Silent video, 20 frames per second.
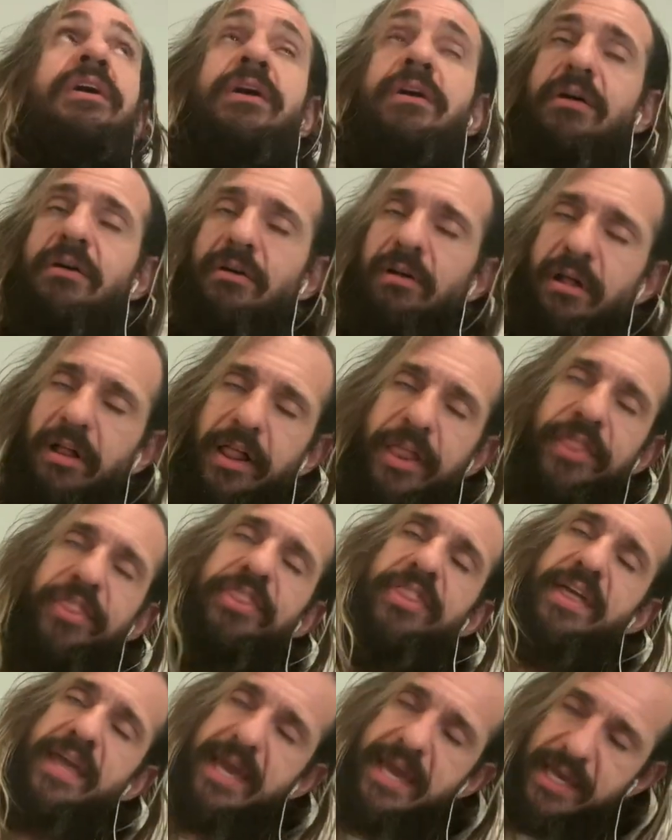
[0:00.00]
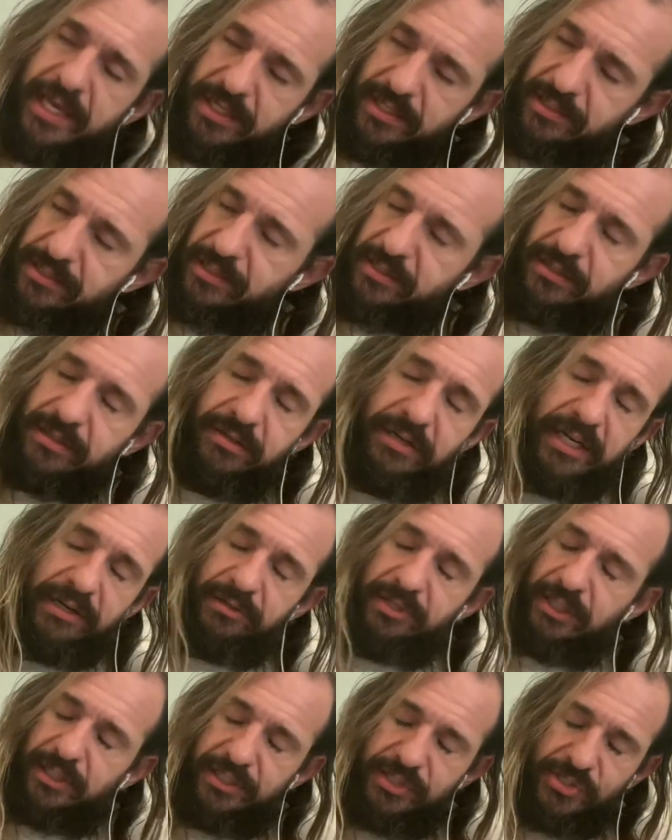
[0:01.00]
all things, oh, how
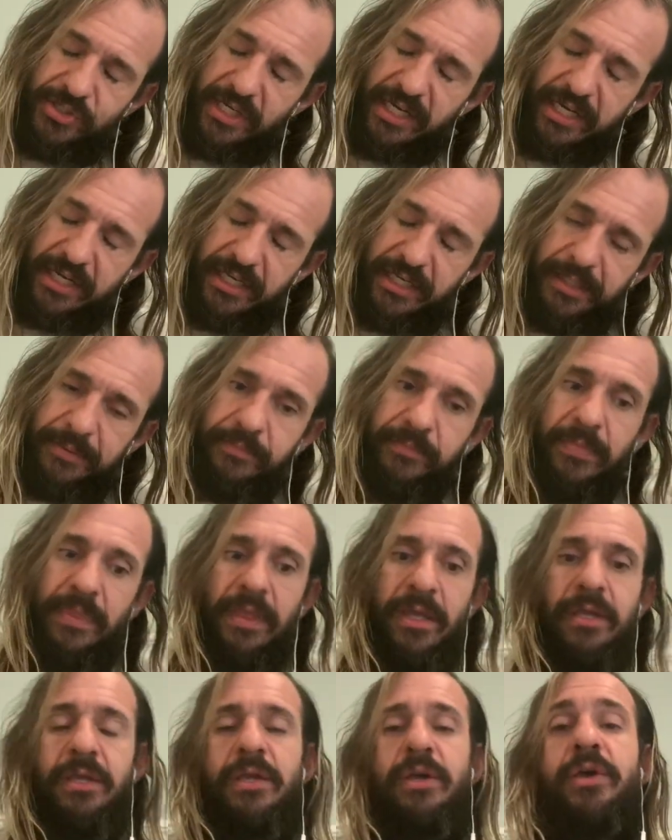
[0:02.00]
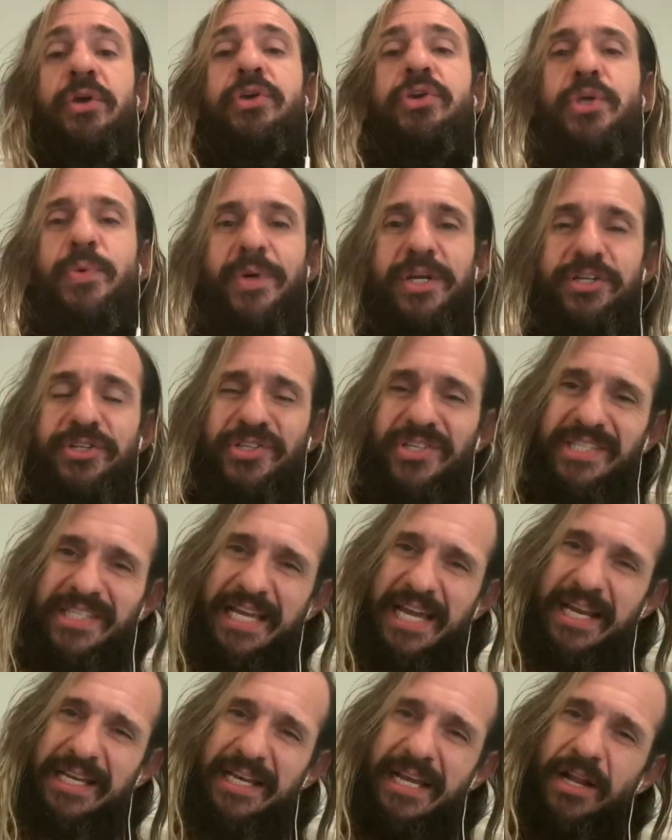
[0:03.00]
cliche, you
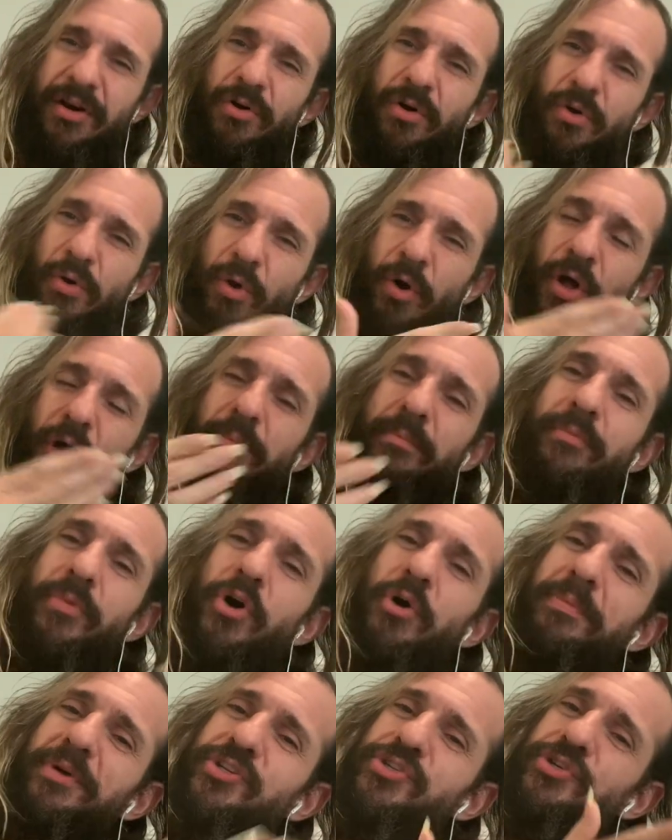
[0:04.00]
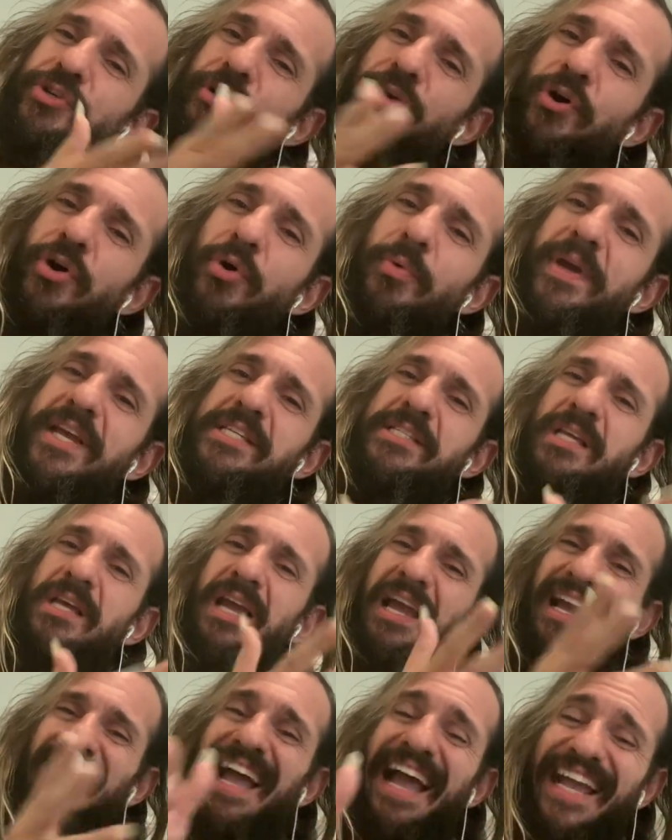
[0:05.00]
understand that all moments are always
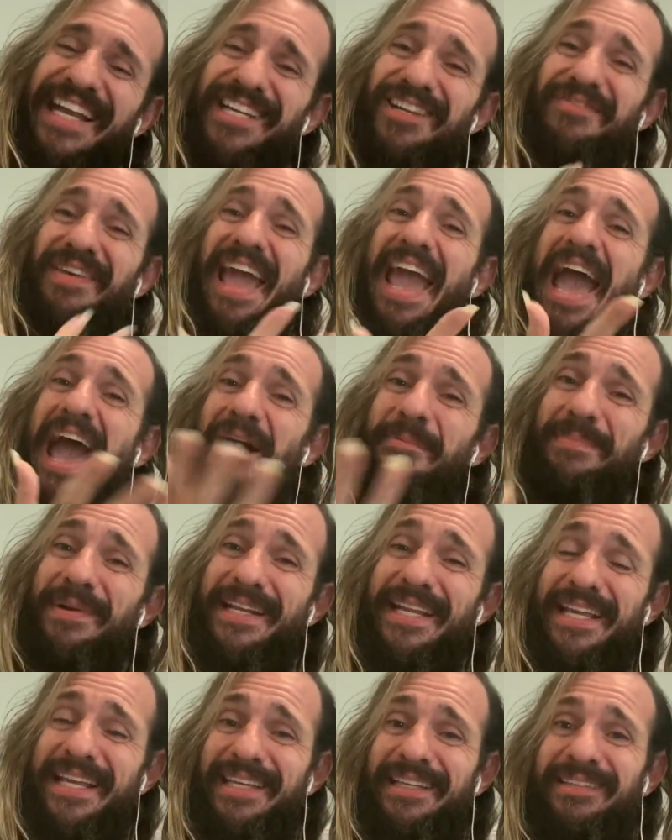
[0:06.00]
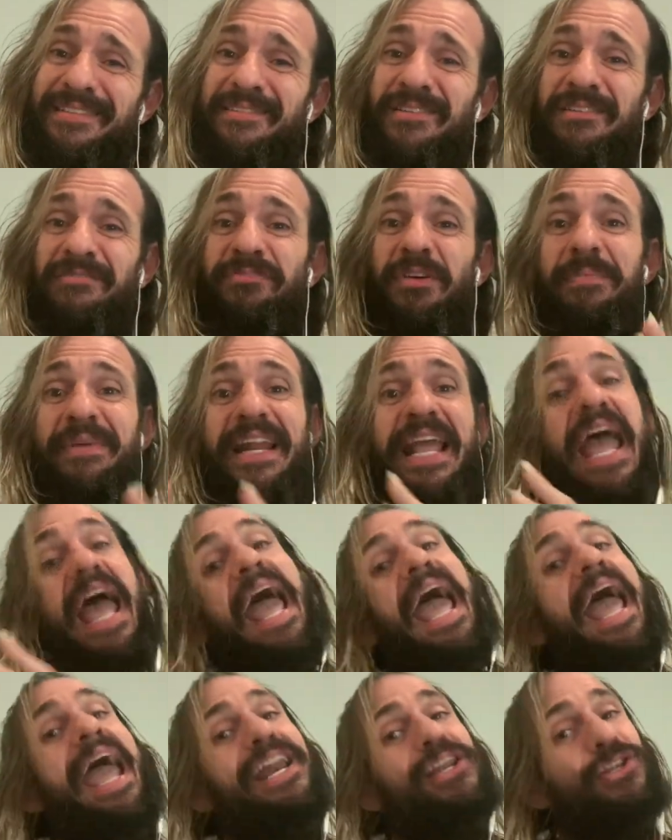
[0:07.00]
kind of happening from an
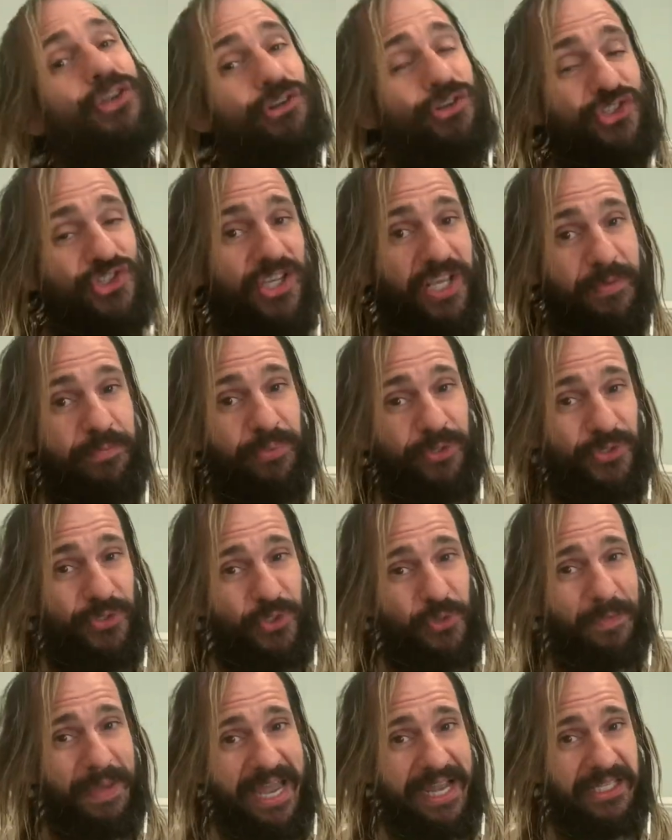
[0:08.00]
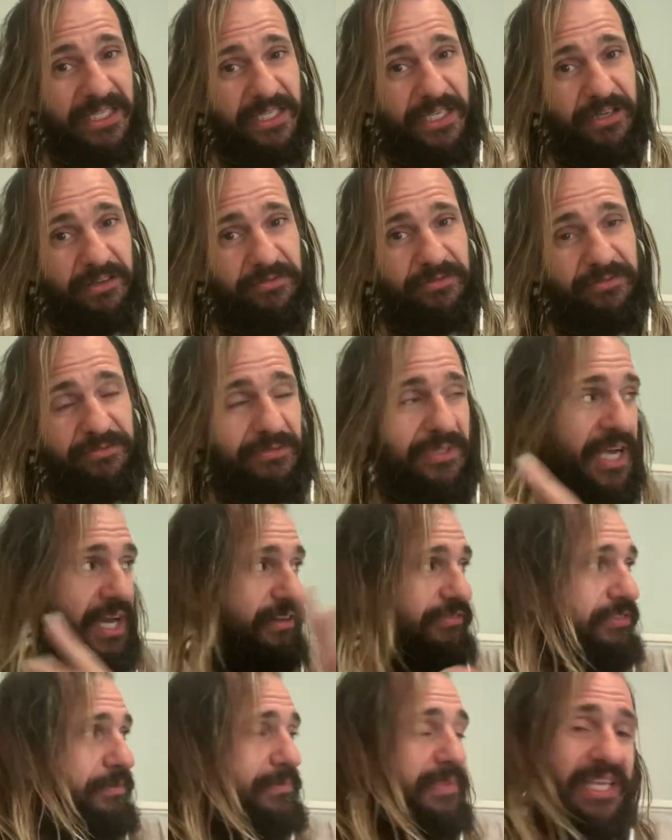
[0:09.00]
energy perspective, not
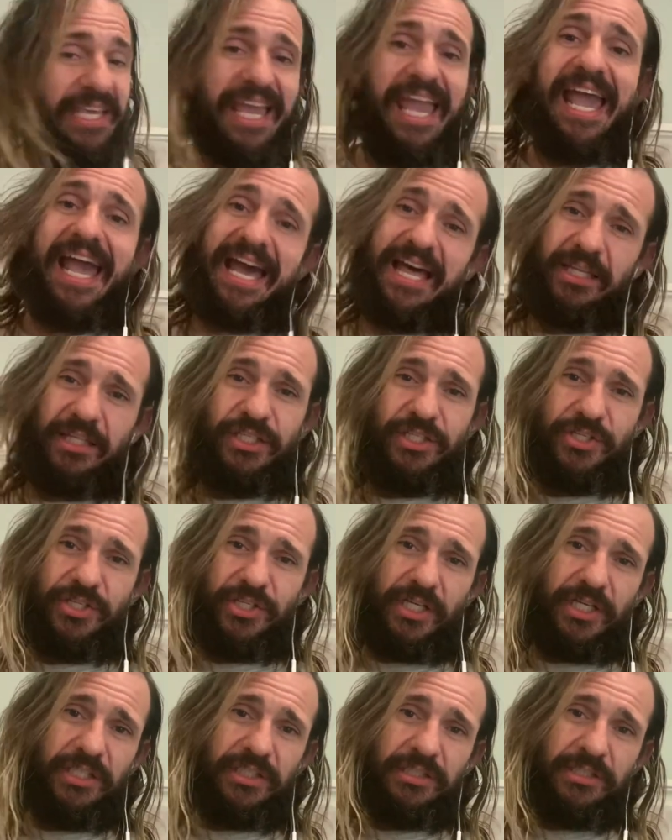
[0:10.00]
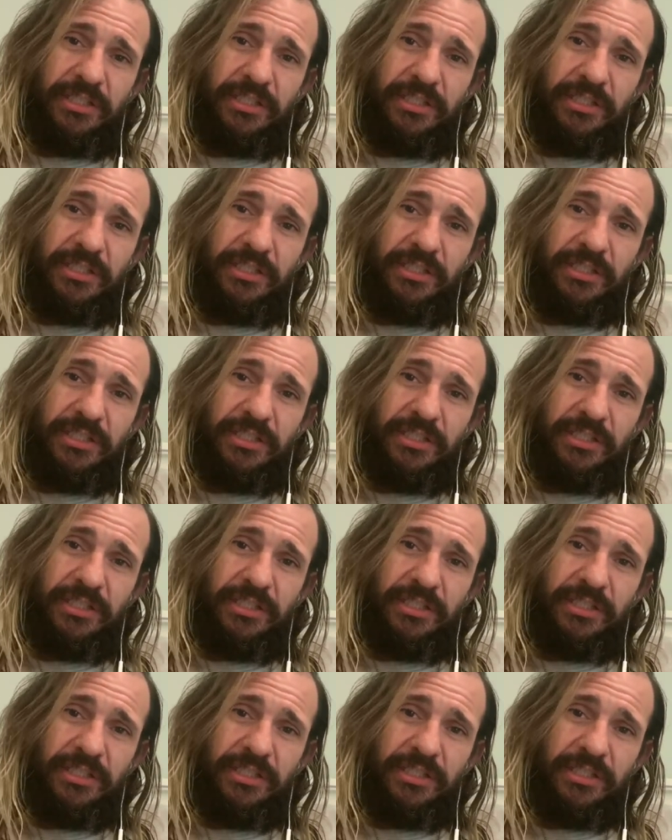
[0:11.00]
from the calendar.